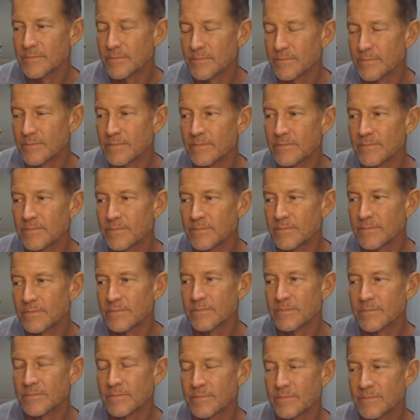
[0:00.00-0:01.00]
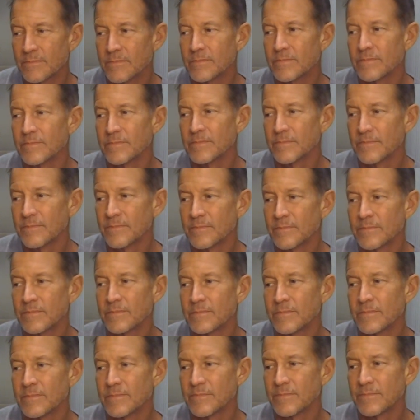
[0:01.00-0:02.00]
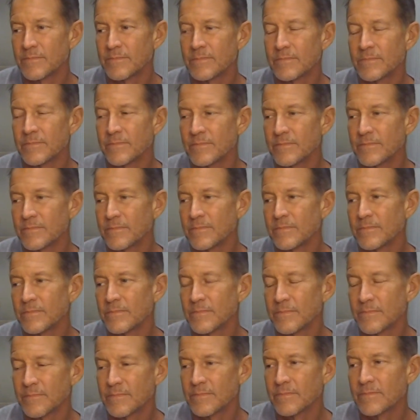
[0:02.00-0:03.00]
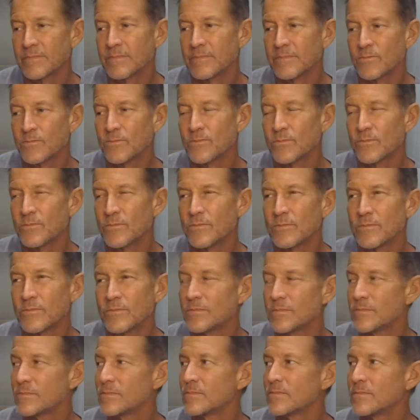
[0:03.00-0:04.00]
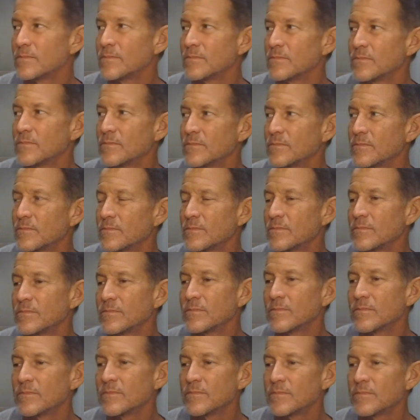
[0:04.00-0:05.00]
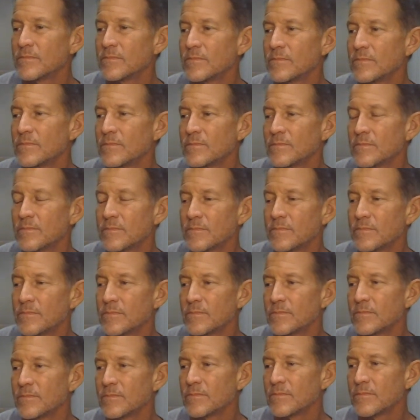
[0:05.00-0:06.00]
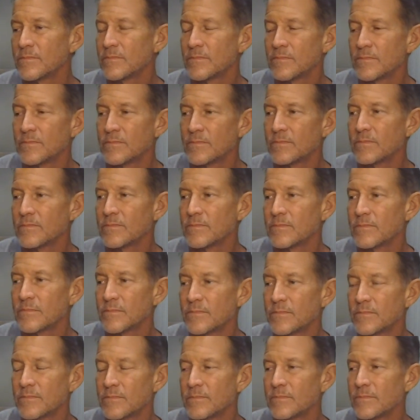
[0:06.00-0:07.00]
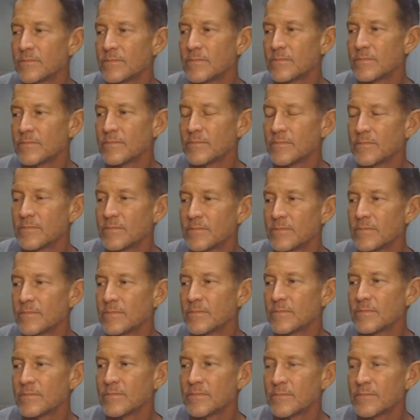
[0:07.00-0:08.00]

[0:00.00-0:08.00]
[no speech]